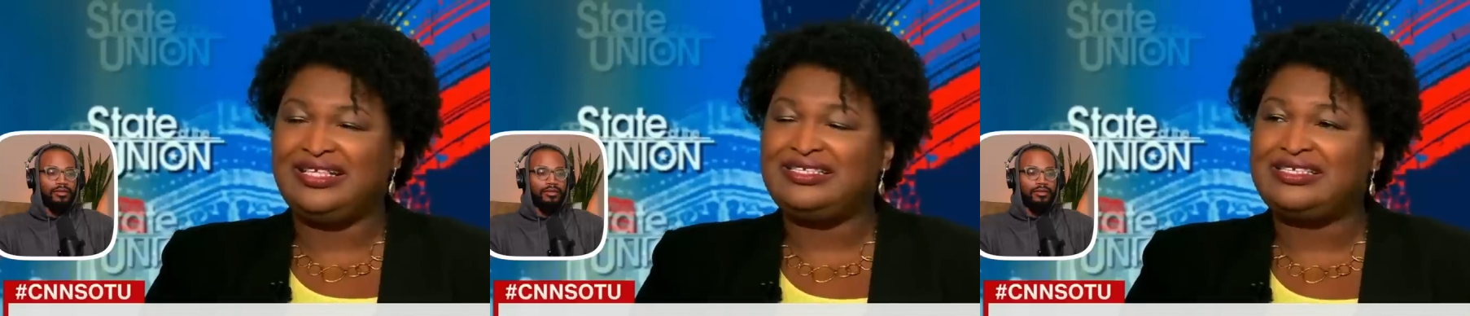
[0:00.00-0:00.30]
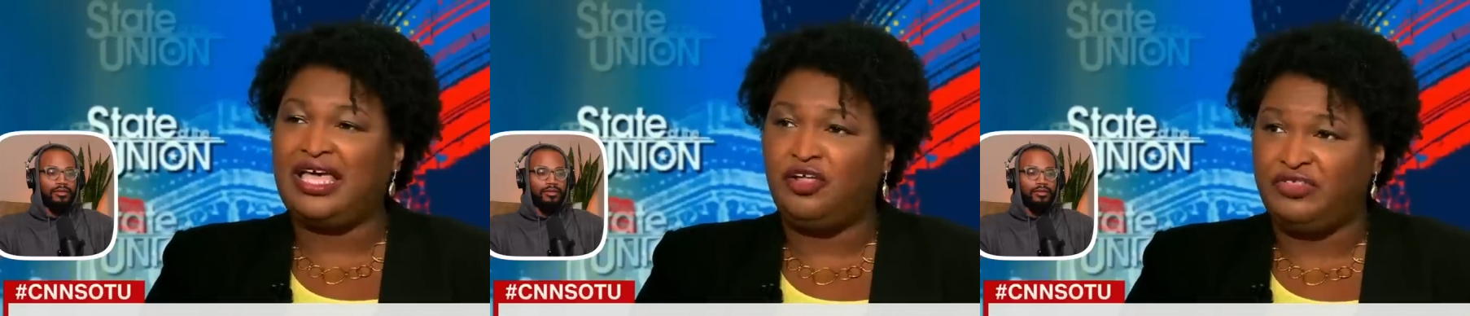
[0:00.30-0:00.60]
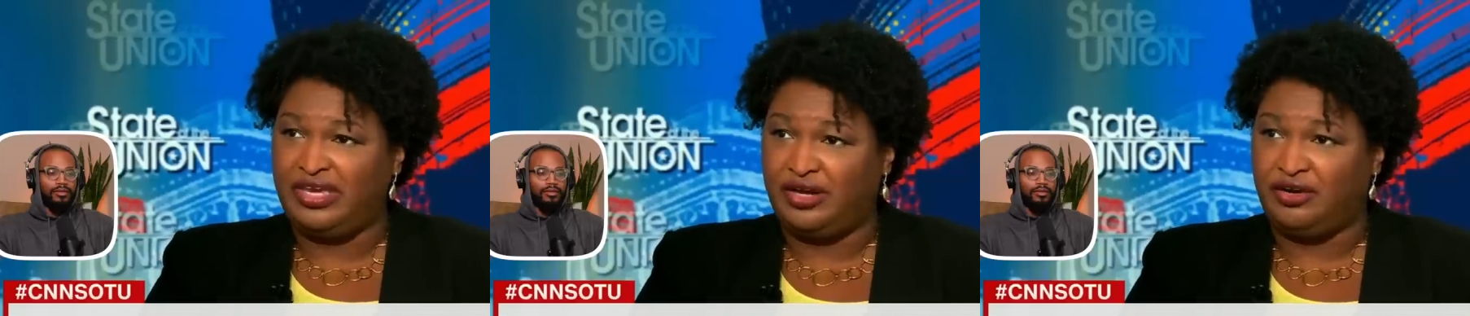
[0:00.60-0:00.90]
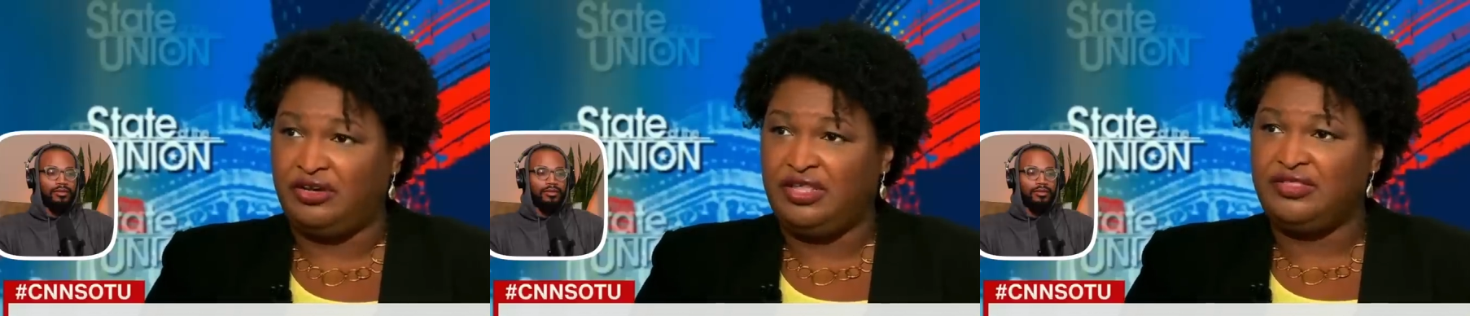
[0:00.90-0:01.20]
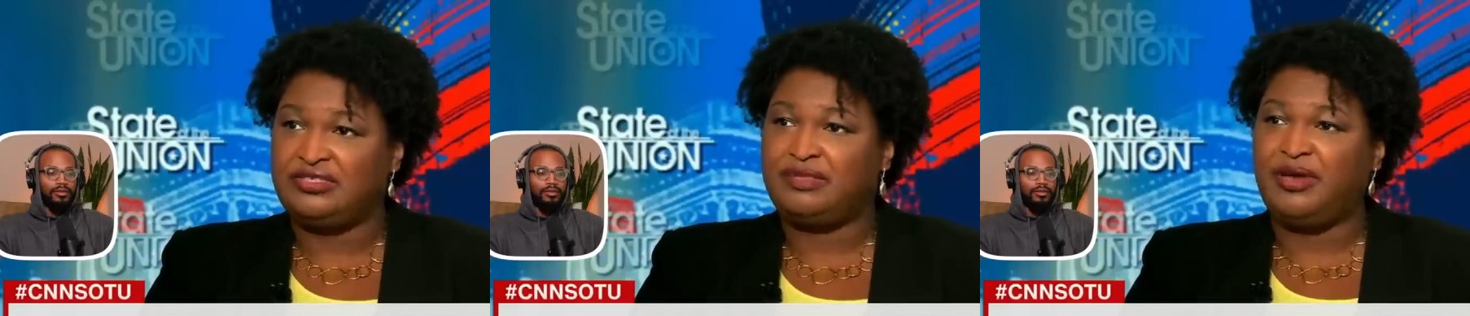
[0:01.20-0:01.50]
Speaker 1: This is health care.
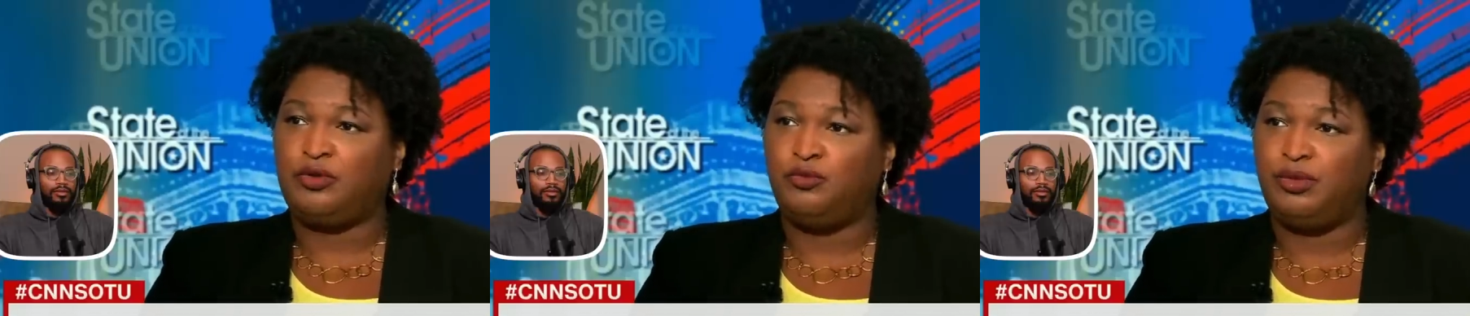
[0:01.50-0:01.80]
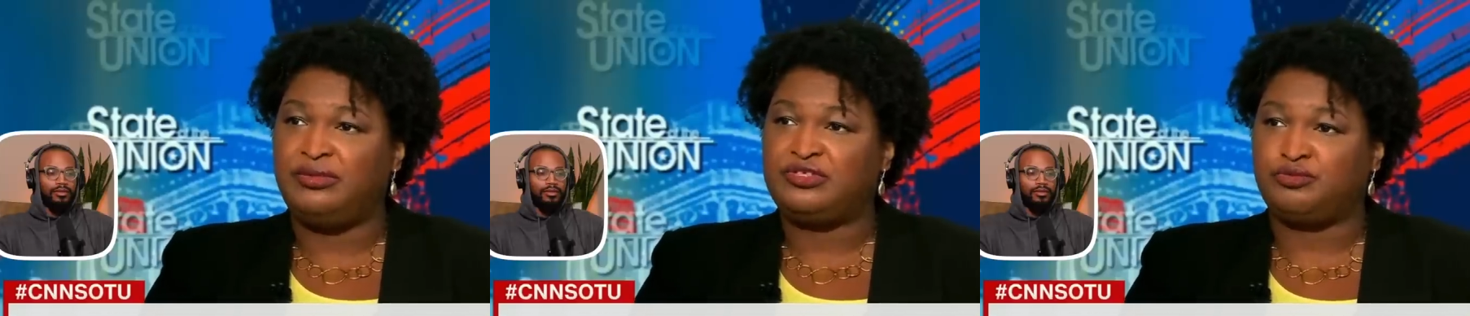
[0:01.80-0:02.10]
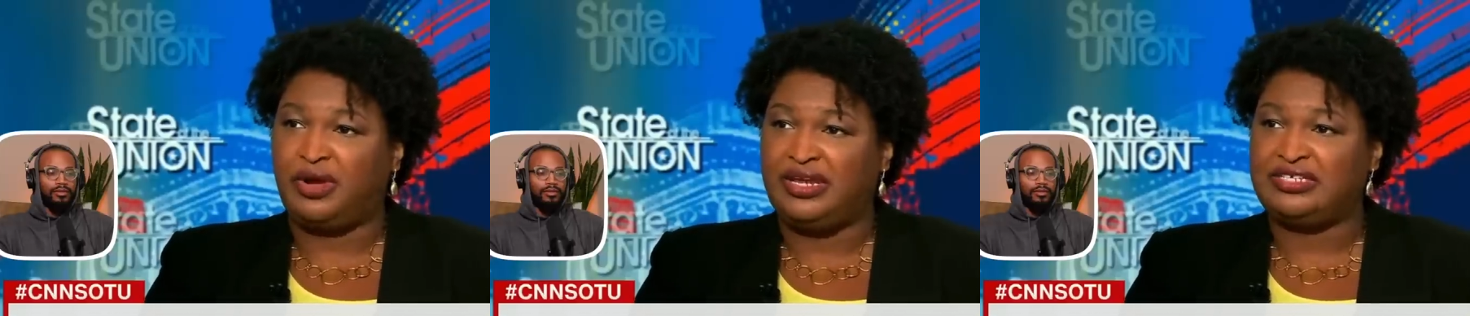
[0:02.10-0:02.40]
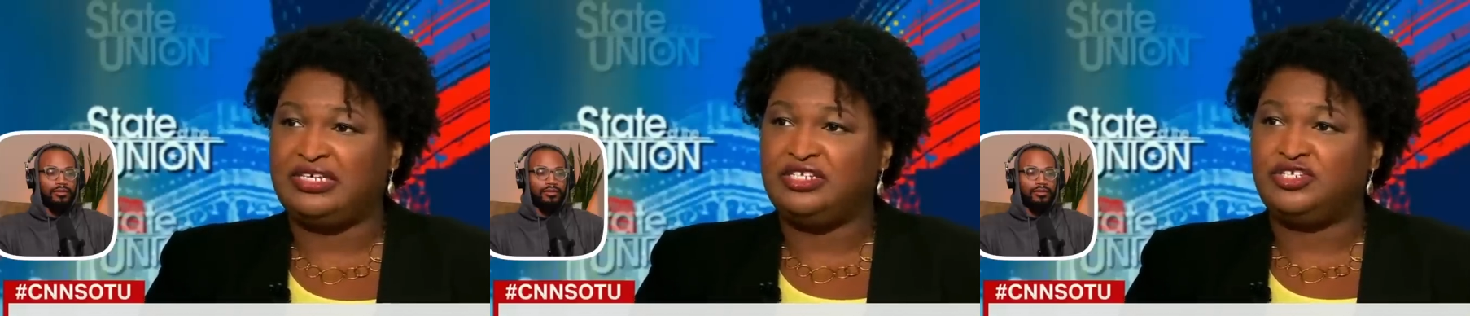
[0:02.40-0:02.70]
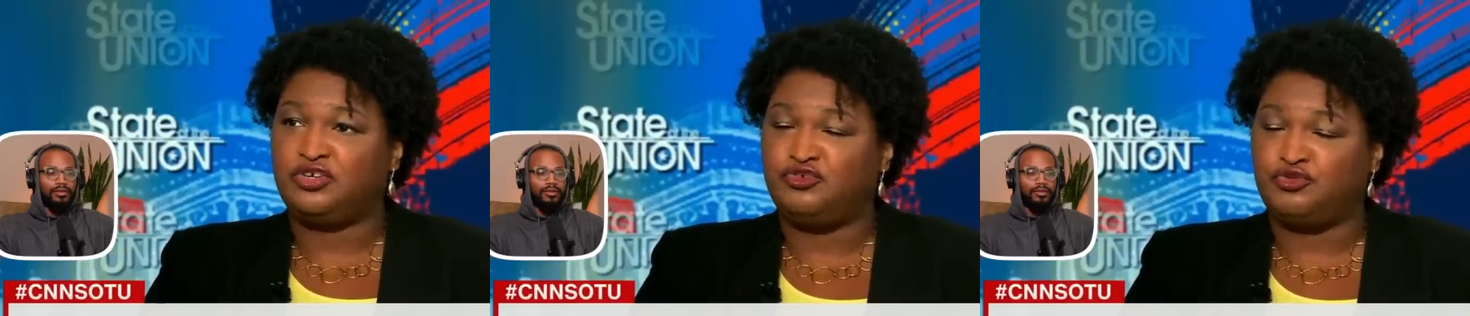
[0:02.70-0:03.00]
This is about a woman's right
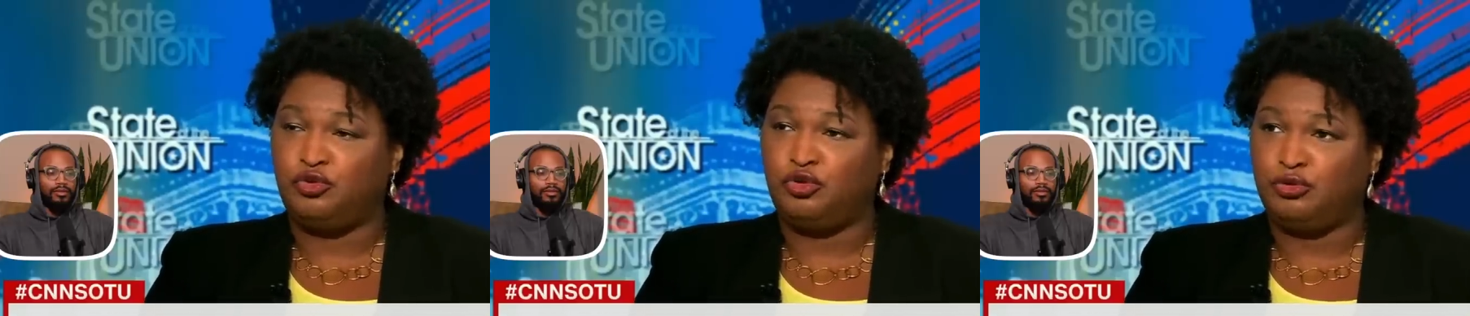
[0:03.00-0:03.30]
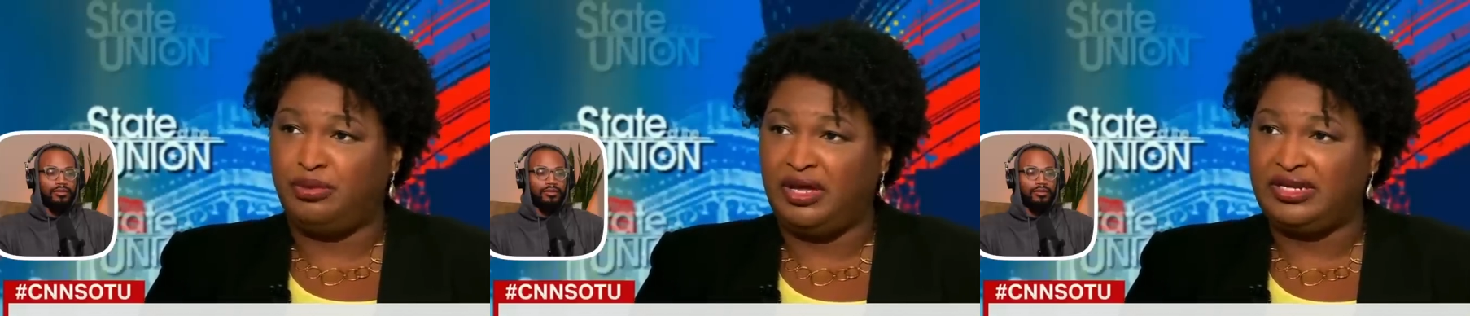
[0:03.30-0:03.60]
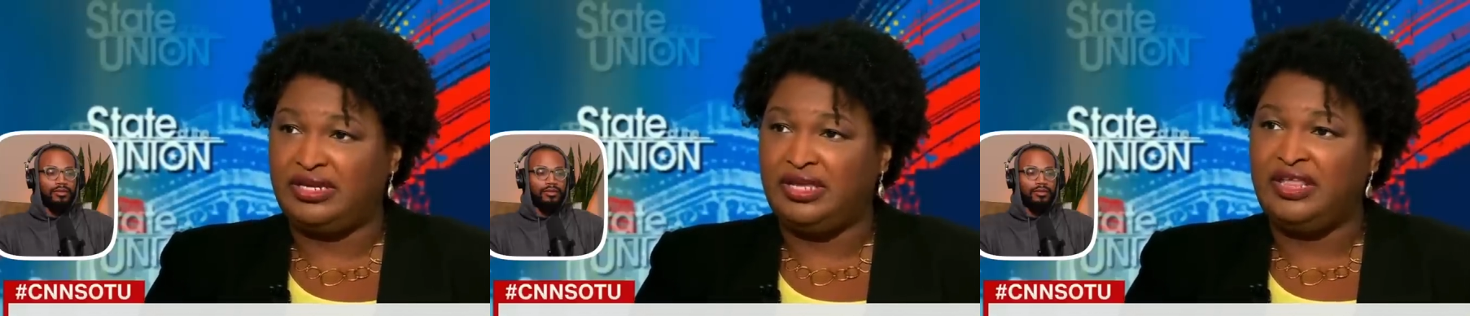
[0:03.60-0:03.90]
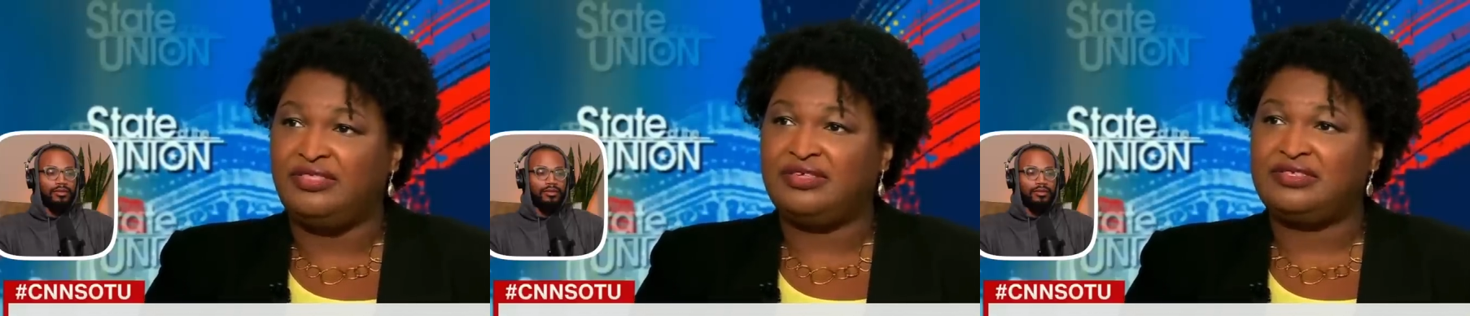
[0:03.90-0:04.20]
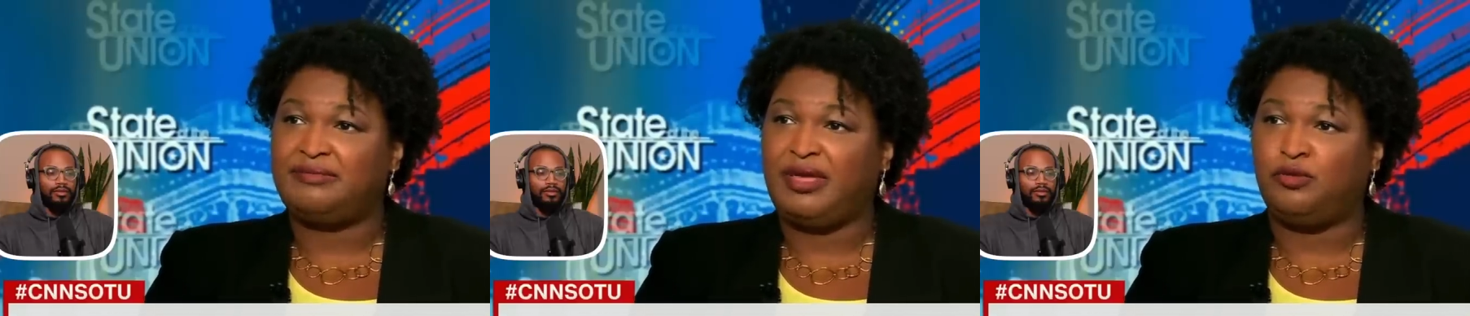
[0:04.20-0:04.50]
to control her body. This
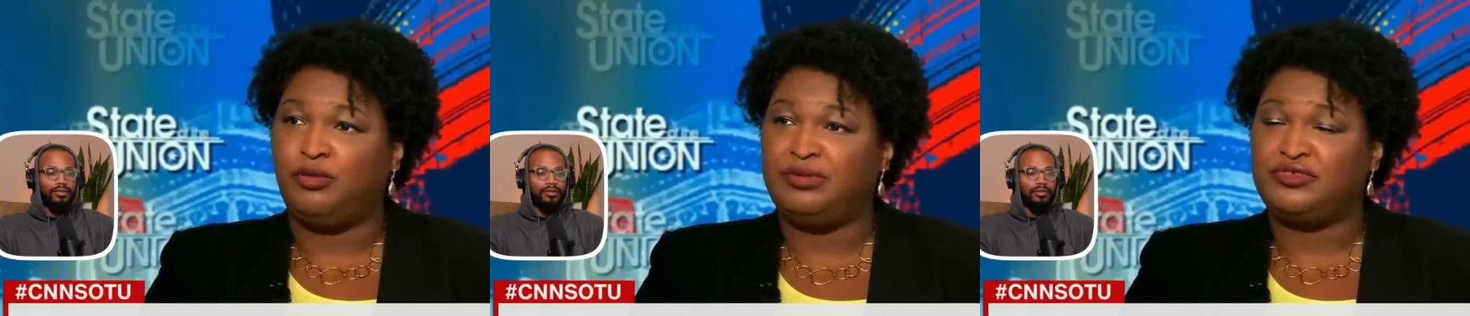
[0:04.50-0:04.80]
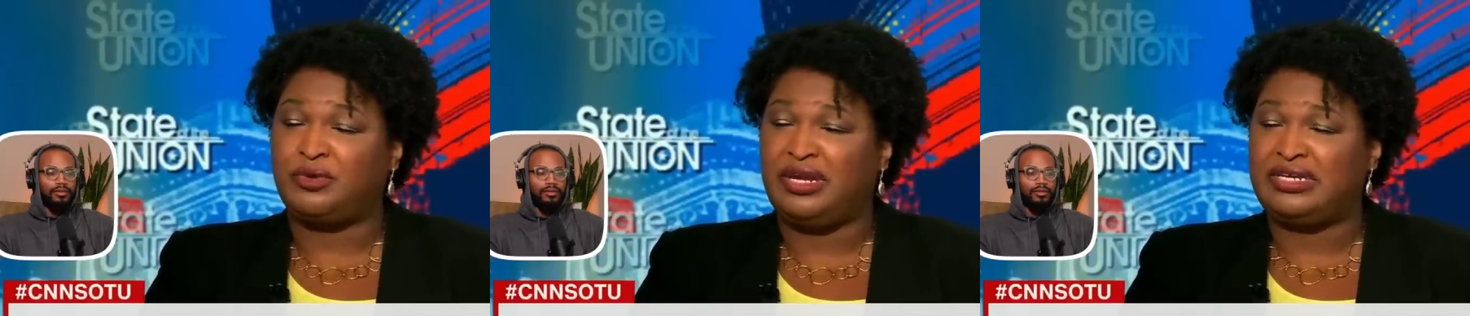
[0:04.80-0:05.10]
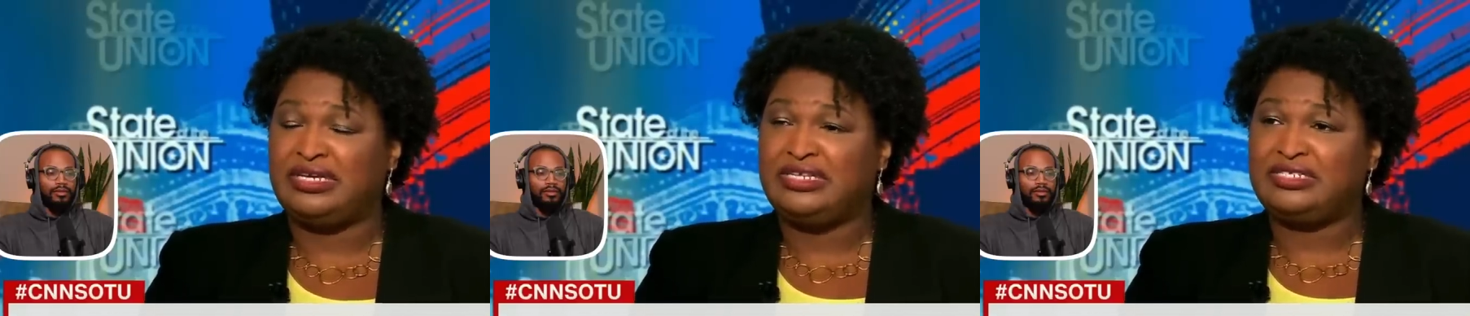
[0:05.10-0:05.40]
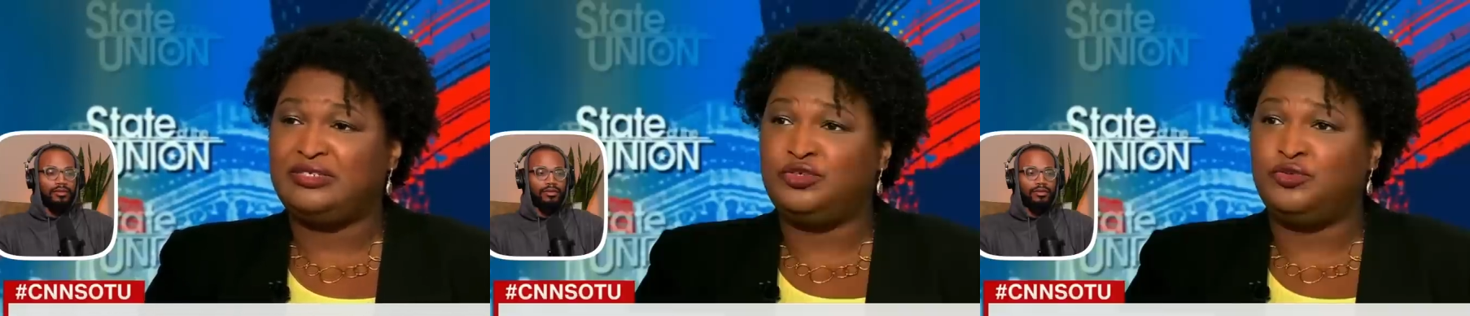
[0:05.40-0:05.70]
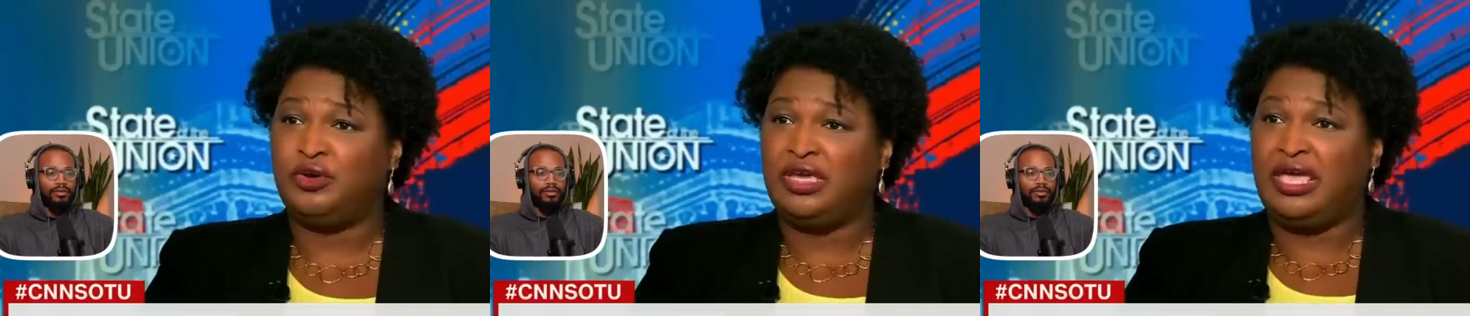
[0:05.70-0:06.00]
is about a woman's right
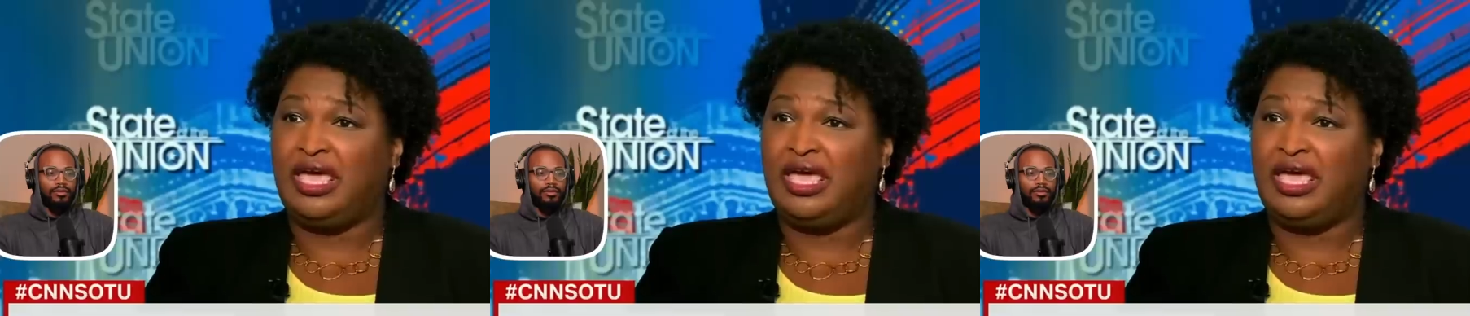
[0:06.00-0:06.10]
to